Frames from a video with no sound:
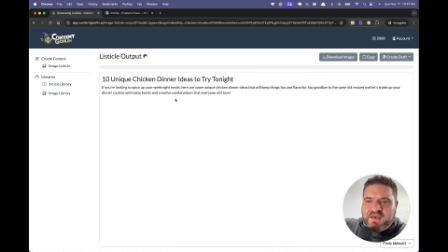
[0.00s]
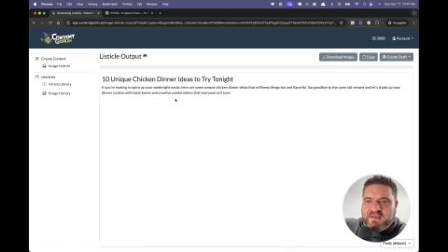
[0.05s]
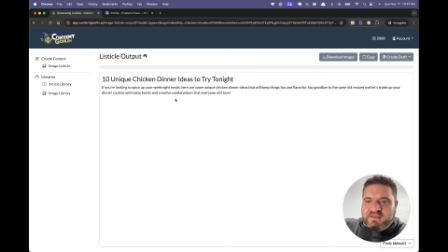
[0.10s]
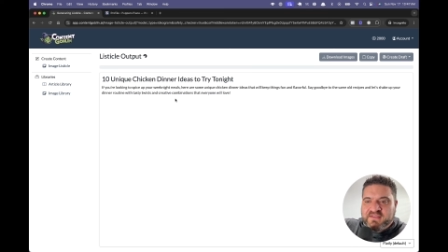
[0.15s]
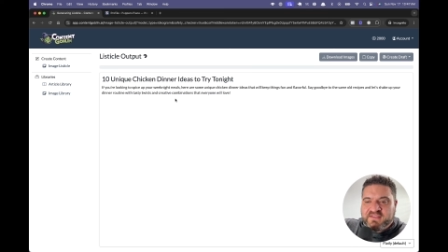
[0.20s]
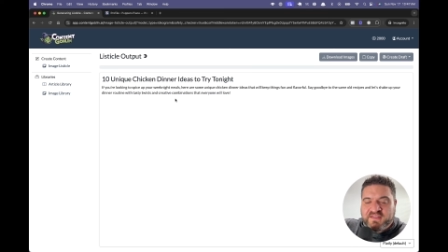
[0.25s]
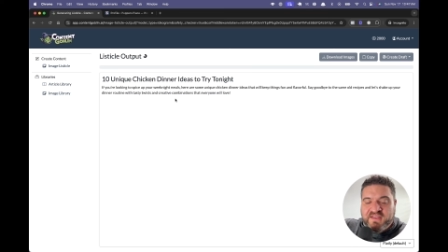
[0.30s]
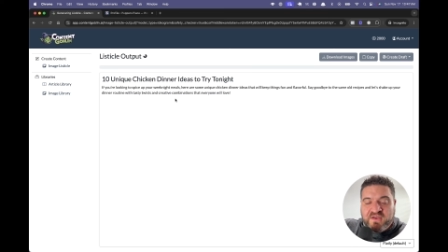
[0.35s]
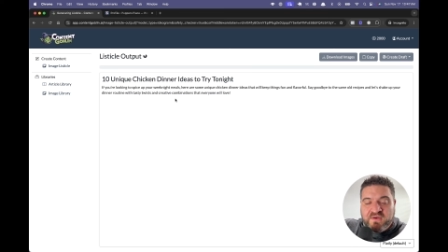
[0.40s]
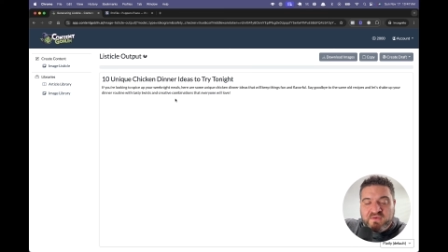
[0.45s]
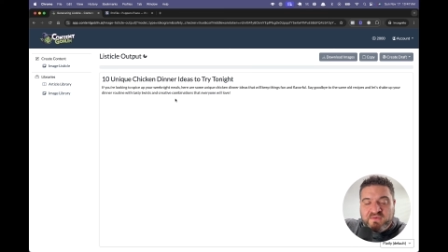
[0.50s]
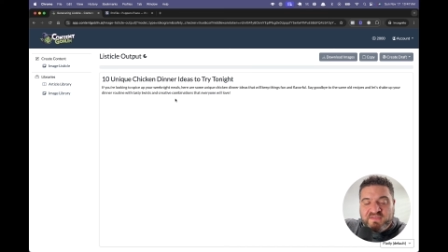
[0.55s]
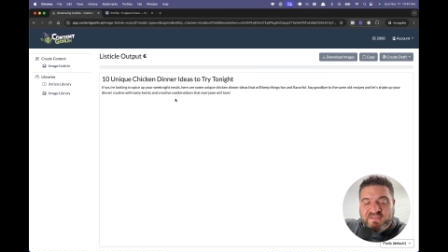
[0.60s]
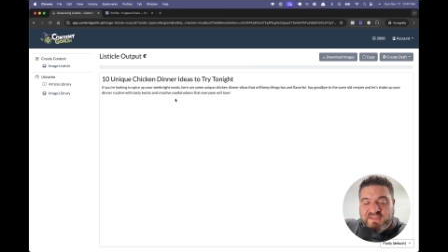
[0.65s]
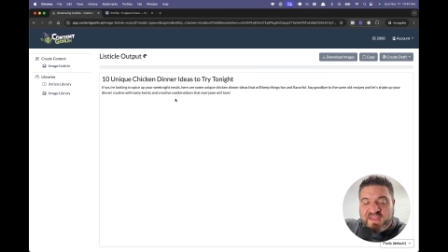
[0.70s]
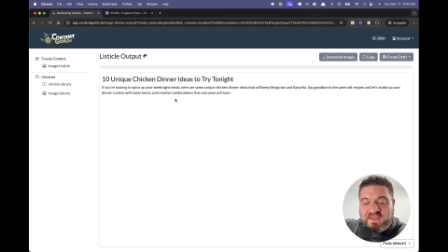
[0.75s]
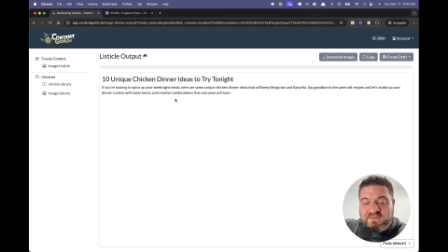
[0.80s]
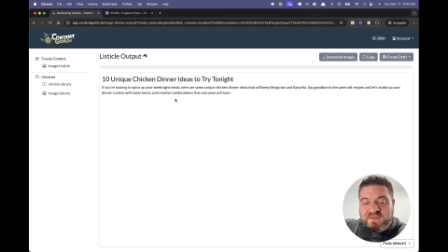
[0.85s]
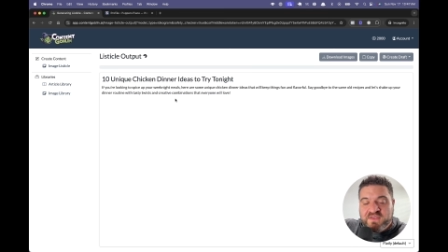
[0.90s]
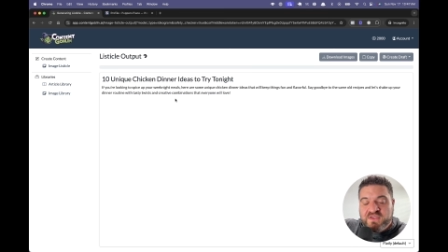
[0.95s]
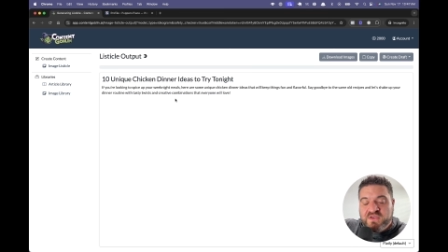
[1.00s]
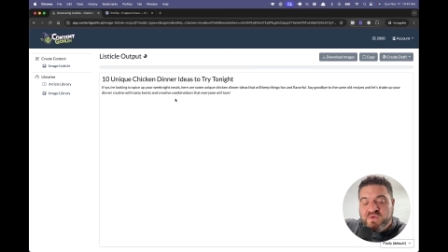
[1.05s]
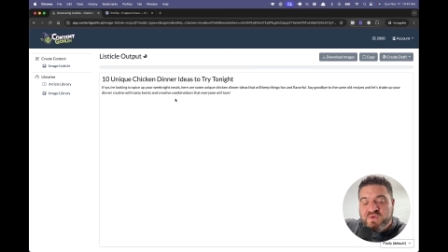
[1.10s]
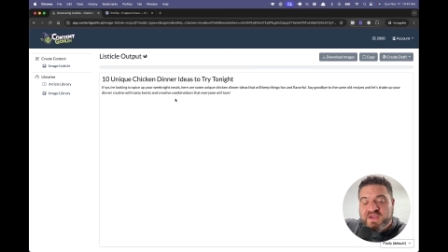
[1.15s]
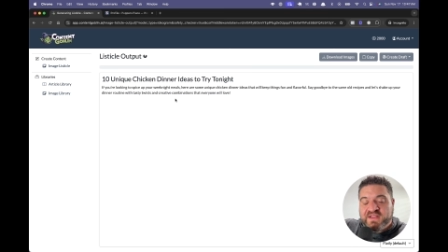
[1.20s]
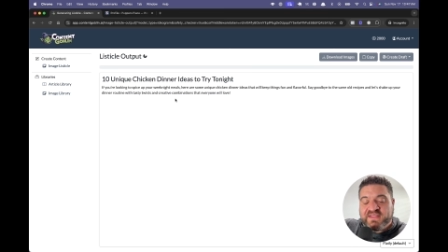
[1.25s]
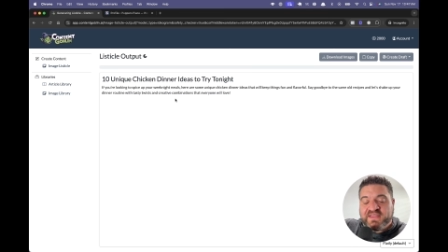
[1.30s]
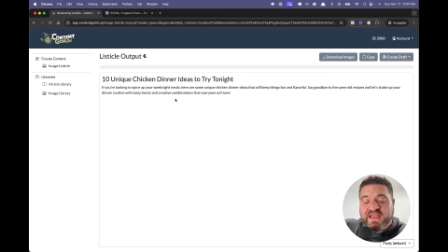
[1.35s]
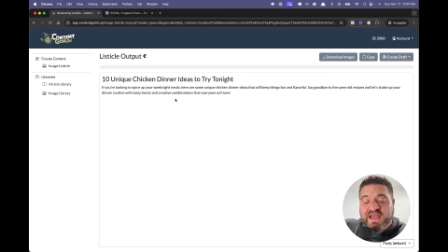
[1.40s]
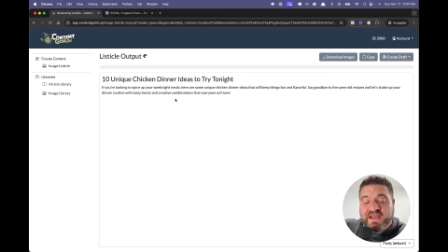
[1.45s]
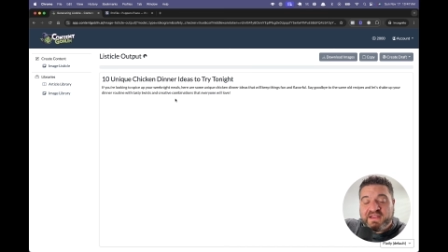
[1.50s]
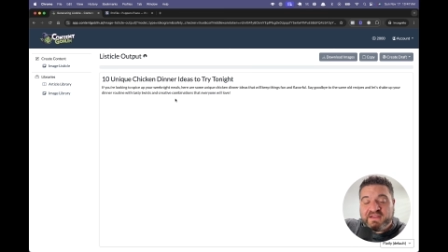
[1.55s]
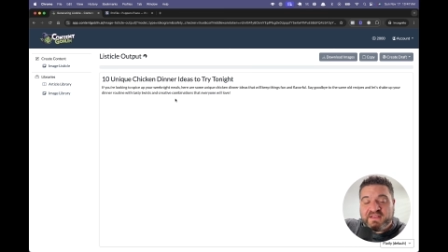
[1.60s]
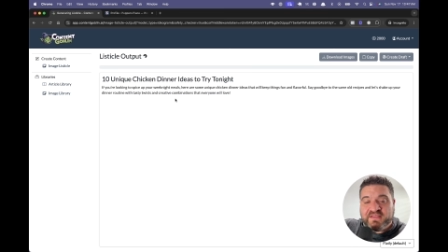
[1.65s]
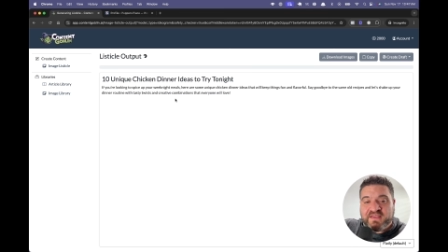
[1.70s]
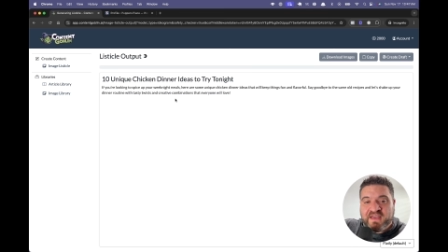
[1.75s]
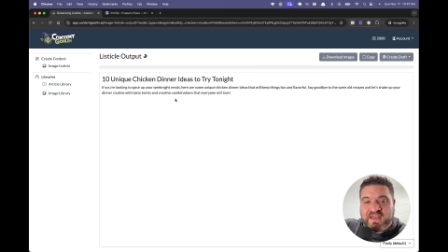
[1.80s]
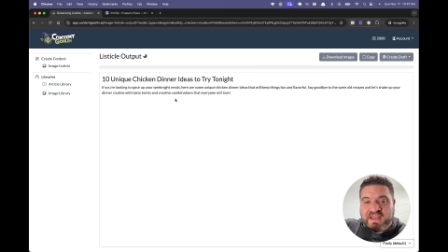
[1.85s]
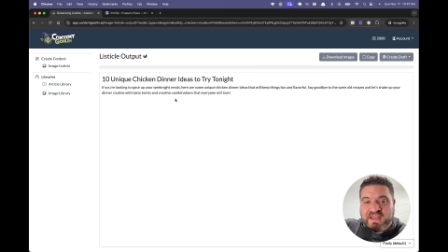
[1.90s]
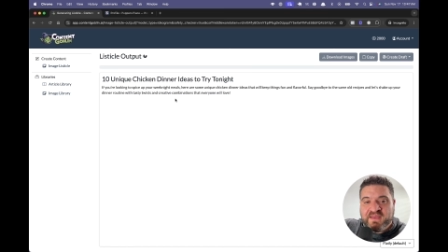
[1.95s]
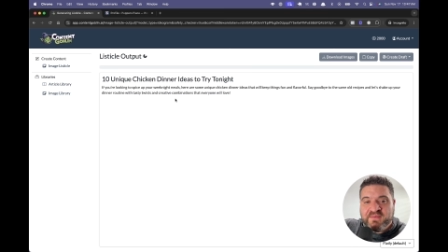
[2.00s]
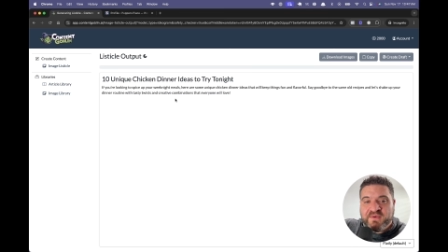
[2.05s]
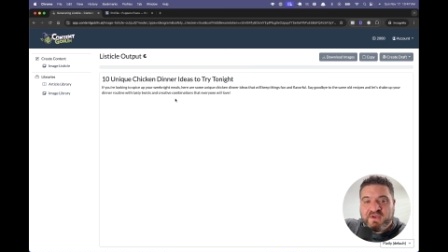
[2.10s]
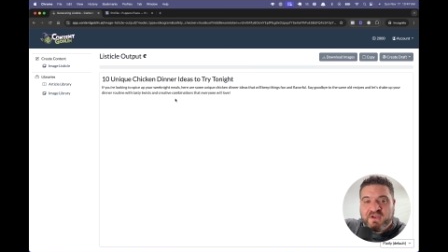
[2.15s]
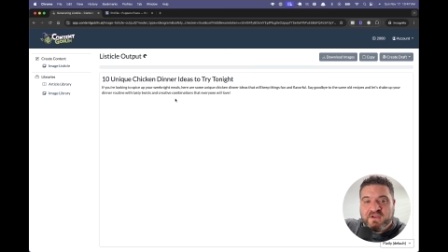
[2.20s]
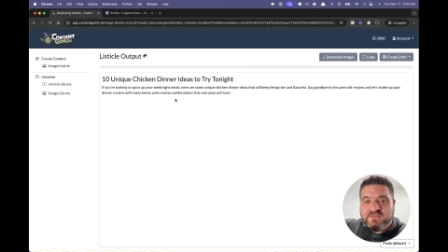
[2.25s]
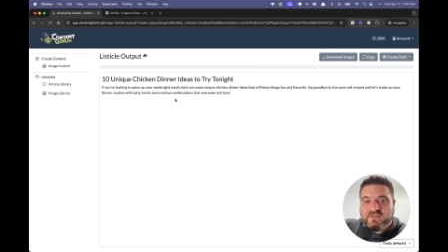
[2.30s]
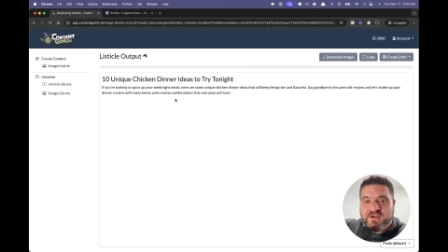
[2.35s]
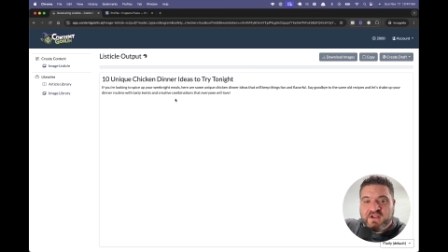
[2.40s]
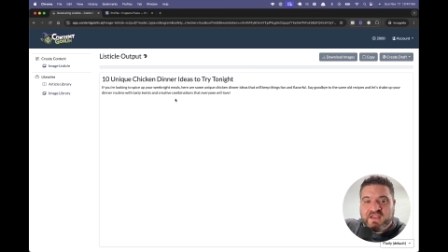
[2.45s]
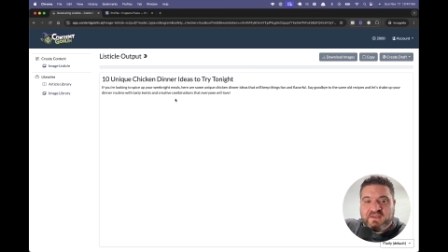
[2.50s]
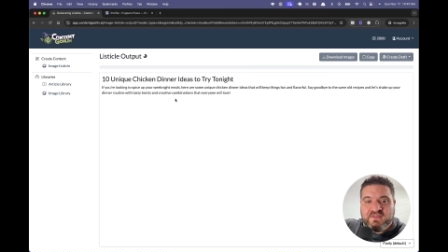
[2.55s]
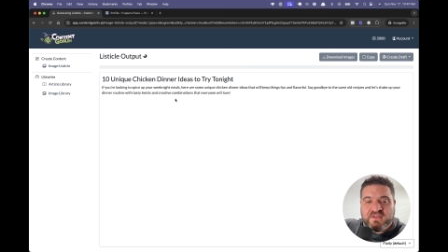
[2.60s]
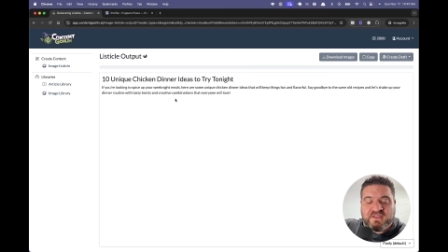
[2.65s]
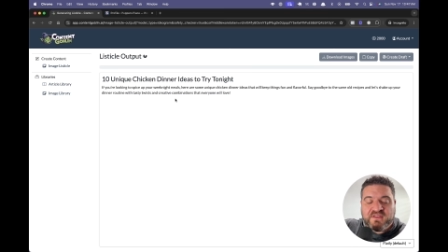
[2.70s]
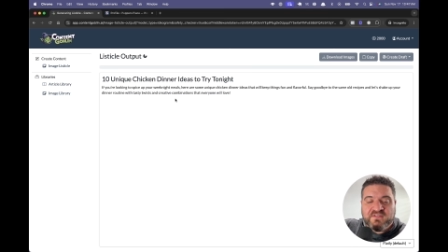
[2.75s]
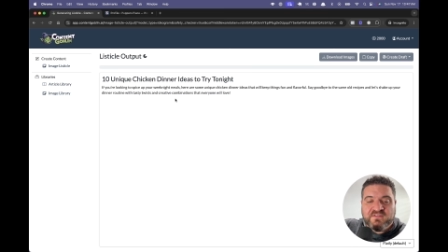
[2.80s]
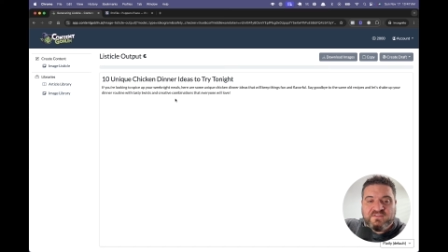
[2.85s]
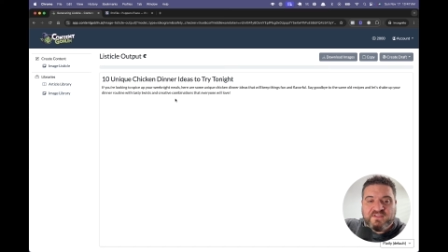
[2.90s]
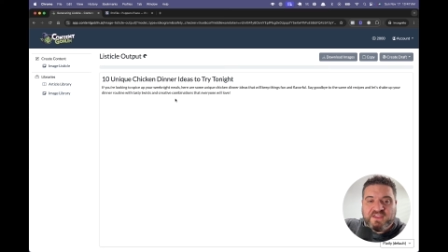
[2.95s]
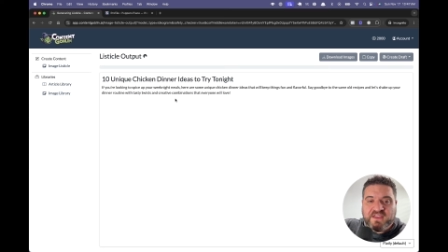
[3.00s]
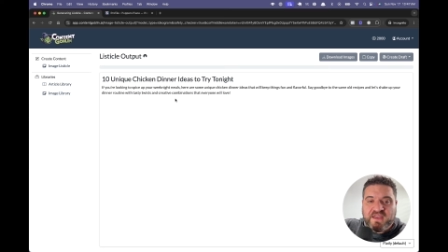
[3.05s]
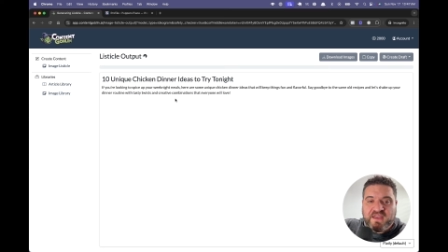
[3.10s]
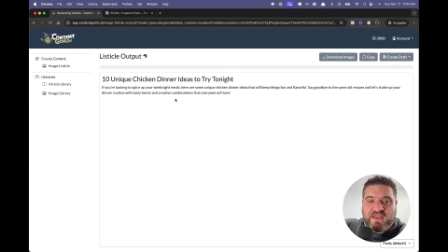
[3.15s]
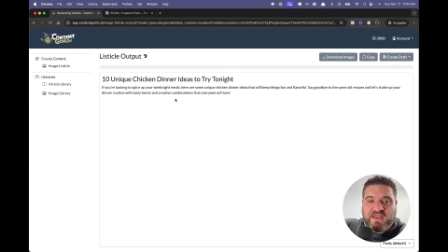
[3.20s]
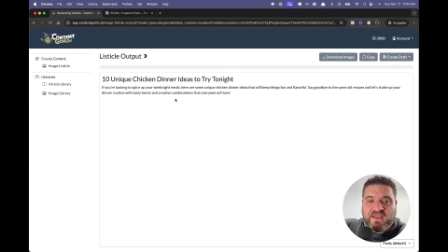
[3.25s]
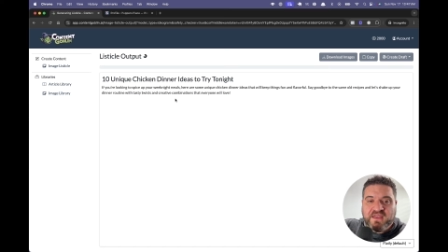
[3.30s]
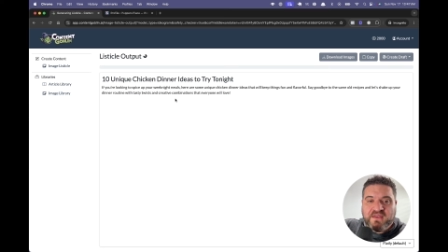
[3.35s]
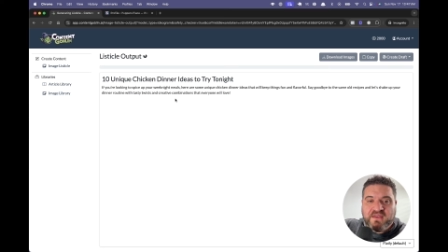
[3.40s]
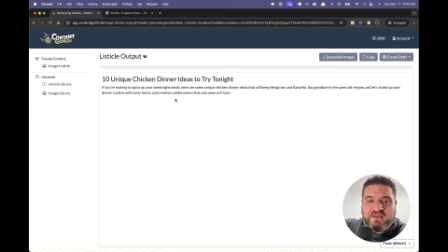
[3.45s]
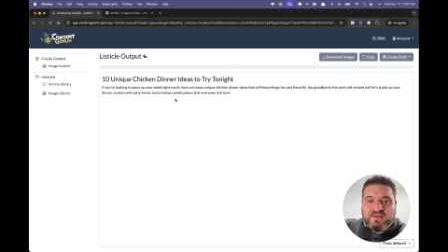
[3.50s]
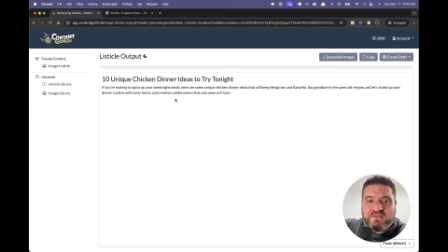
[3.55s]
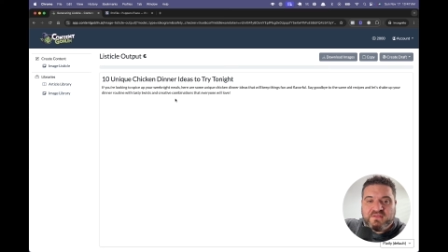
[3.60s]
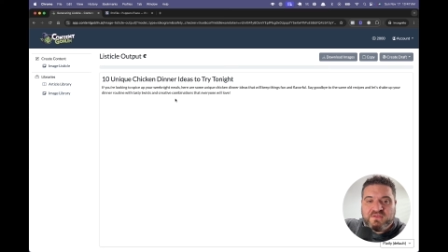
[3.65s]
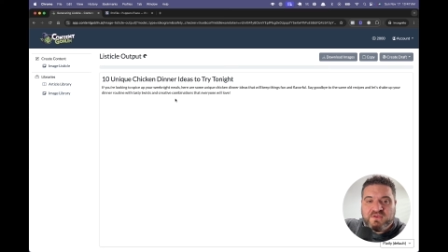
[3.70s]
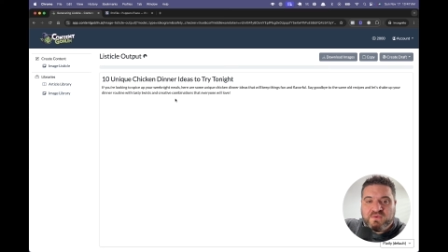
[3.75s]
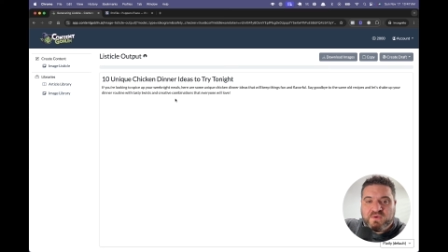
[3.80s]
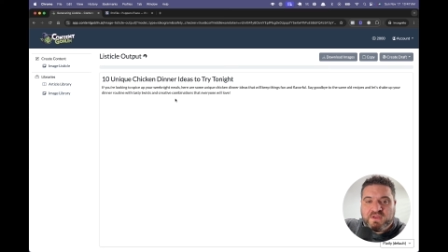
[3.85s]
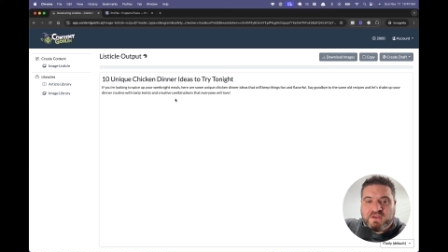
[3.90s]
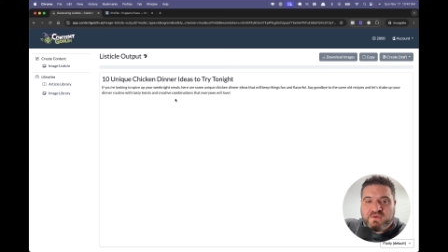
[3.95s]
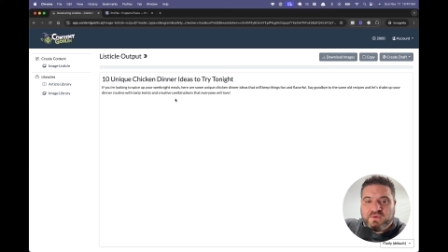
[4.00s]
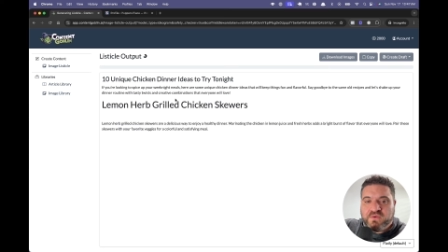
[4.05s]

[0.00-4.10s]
Still saving you a ton of time over having a VA do it